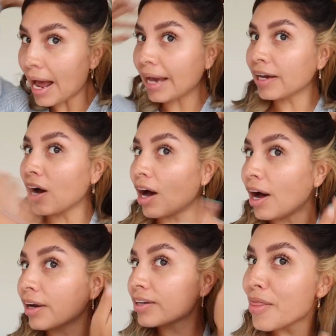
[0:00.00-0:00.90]
I
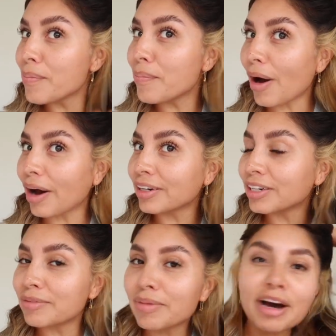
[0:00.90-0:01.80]
got the
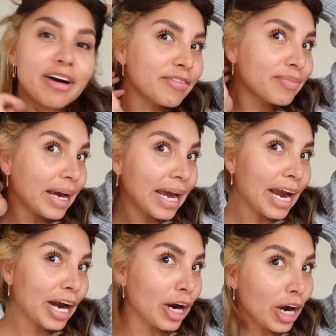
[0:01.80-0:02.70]
bottom of my
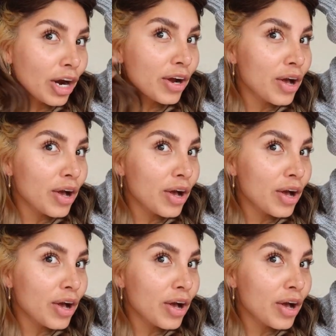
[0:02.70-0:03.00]
hair